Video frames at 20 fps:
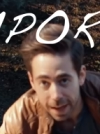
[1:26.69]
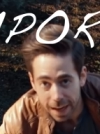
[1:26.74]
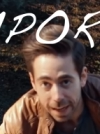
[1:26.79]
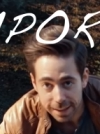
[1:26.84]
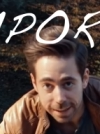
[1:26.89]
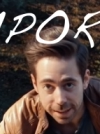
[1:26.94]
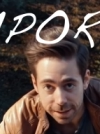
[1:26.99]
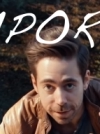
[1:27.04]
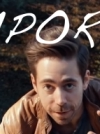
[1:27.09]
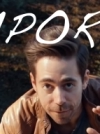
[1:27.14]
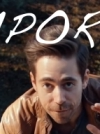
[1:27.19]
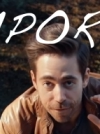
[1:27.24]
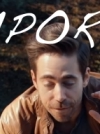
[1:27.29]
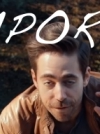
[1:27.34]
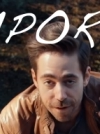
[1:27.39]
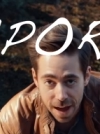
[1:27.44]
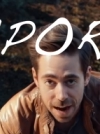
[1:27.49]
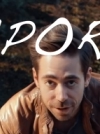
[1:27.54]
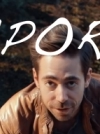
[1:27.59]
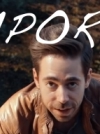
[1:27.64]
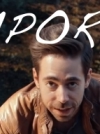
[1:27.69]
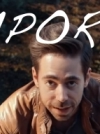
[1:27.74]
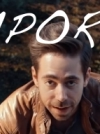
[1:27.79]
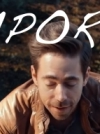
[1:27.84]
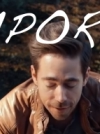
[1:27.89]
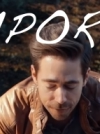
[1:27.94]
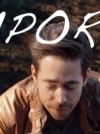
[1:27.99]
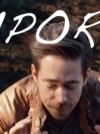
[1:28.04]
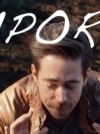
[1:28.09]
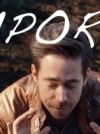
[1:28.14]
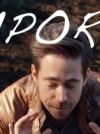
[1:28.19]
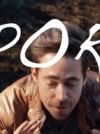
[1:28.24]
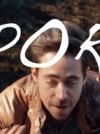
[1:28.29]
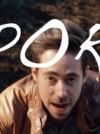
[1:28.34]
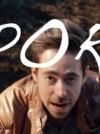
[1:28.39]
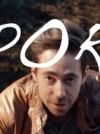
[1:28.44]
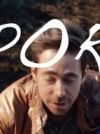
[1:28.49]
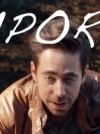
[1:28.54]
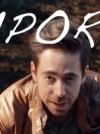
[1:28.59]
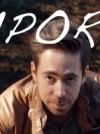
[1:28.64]
It is very,
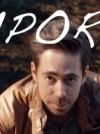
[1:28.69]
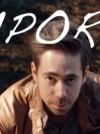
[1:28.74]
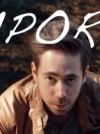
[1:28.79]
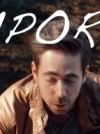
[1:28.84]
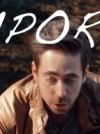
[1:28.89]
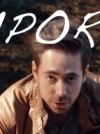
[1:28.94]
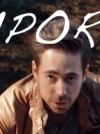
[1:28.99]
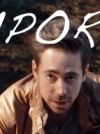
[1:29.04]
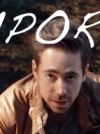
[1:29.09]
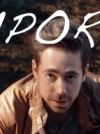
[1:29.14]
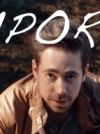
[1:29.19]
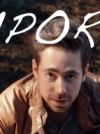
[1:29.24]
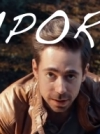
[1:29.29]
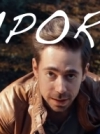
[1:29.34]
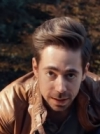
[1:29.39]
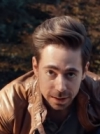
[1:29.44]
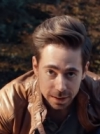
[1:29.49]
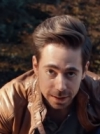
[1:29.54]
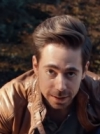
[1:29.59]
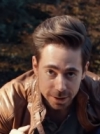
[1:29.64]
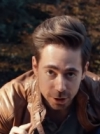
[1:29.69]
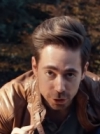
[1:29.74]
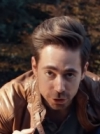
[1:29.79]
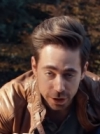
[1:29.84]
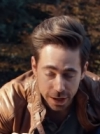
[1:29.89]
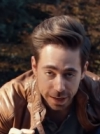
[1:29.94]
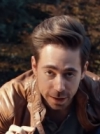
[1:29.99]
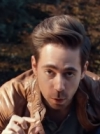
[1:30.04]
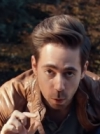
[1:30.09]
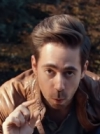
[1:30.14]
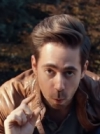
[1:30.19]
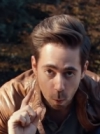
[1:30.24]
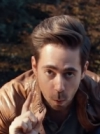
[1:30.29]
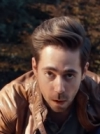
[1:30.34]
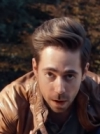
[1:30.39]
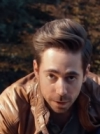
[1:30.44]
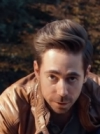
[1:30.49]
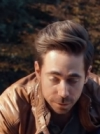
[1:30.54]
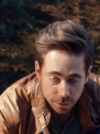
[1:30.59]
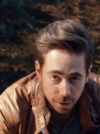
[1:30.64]
very important that you take
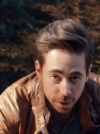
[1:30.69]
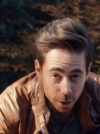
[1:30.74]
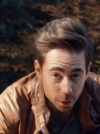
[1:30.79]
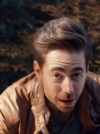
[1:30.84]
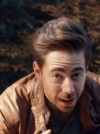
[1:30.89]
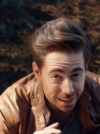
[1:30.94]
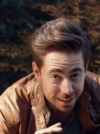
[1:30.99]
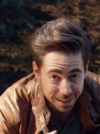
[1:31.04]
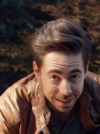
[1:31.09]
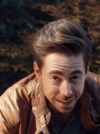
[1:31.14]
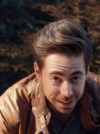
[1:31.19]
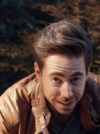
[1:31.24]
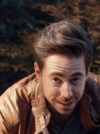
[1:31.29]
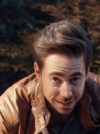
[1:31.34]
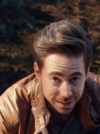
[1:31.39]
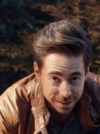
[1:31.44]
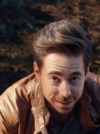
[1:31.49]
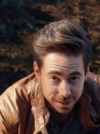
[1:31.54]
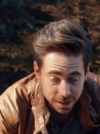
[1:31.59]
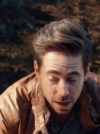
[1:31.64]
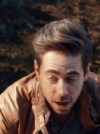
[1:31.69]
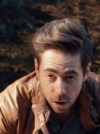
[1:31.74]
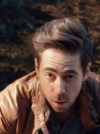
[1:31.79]
one photo at least